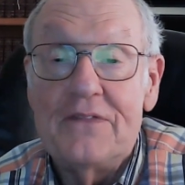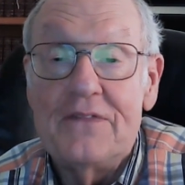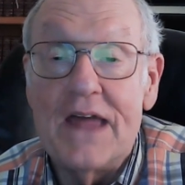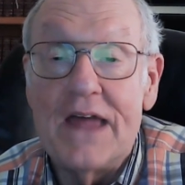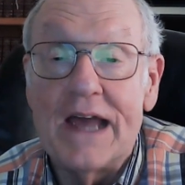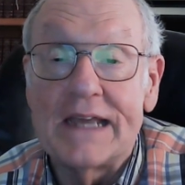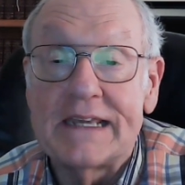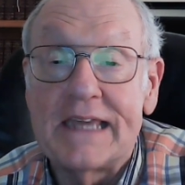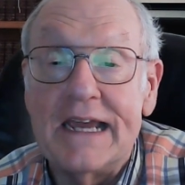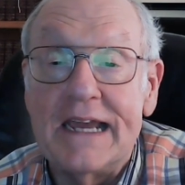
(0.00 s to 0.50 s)

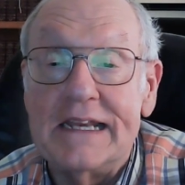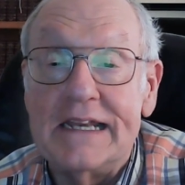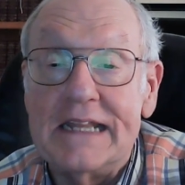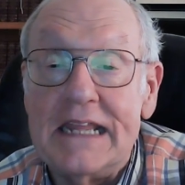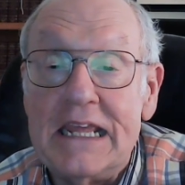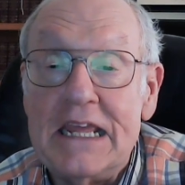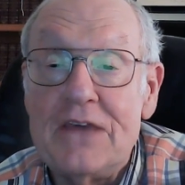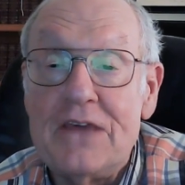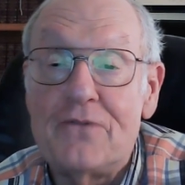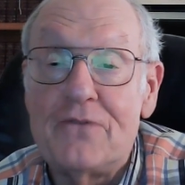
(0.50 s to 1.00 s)
that can
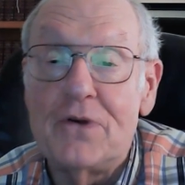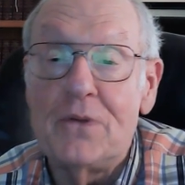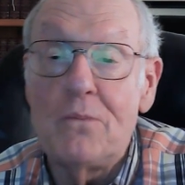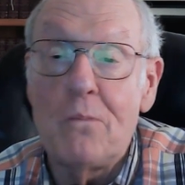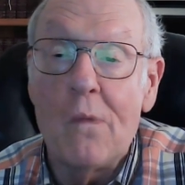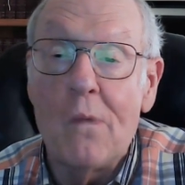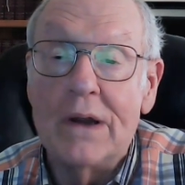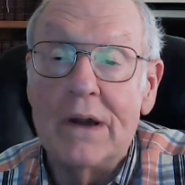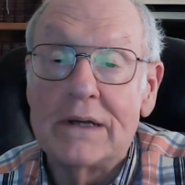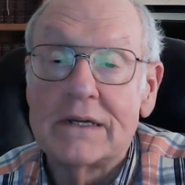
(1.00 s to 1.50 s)

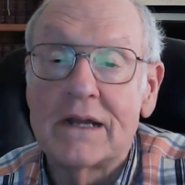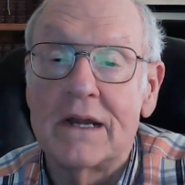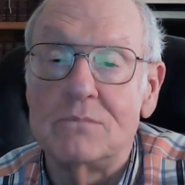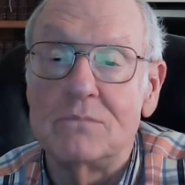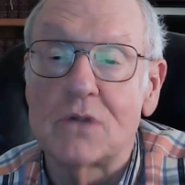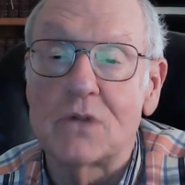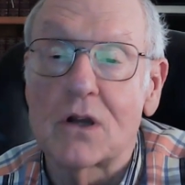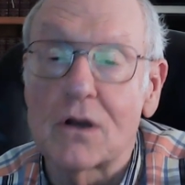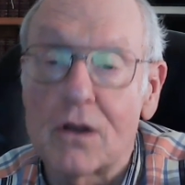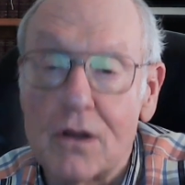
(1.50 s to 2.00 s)
even
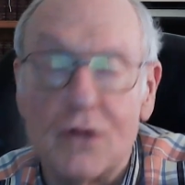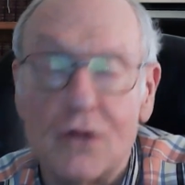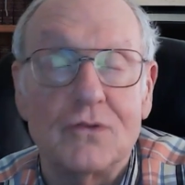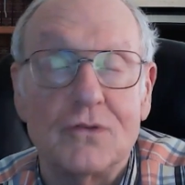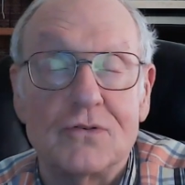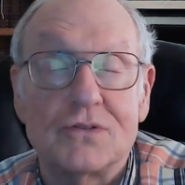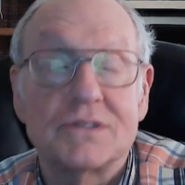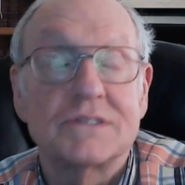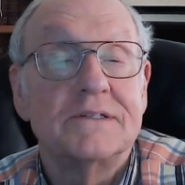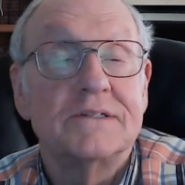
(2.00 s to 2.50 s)
come
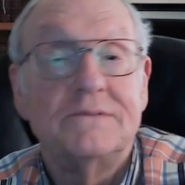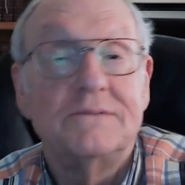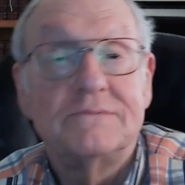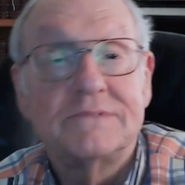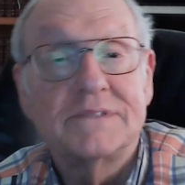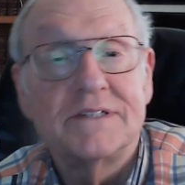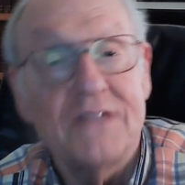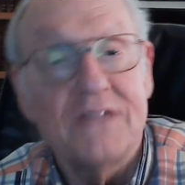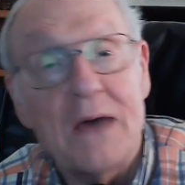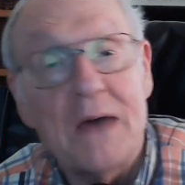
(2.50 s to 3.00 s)
close
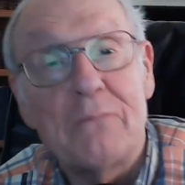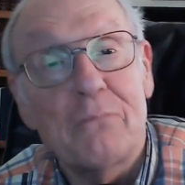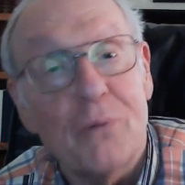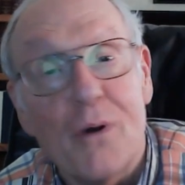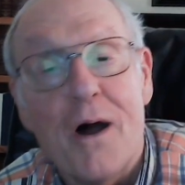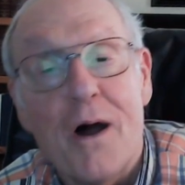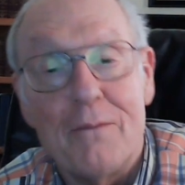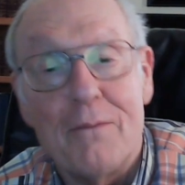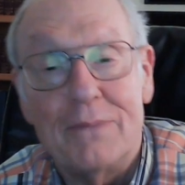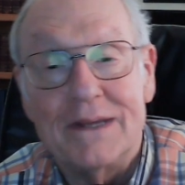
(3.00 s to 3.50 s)
to that
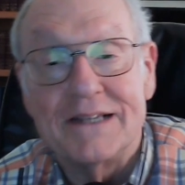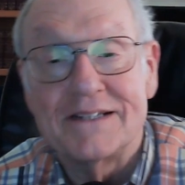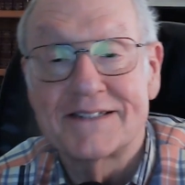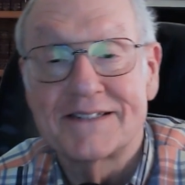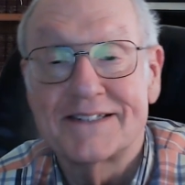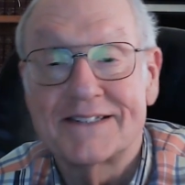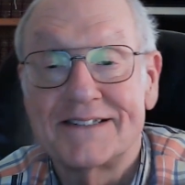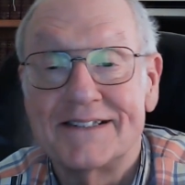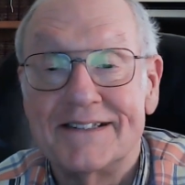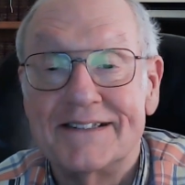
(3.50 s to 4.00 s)

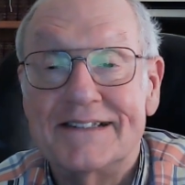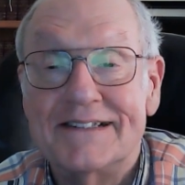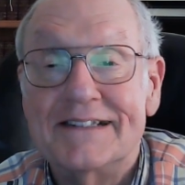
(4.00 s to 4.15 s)
promise.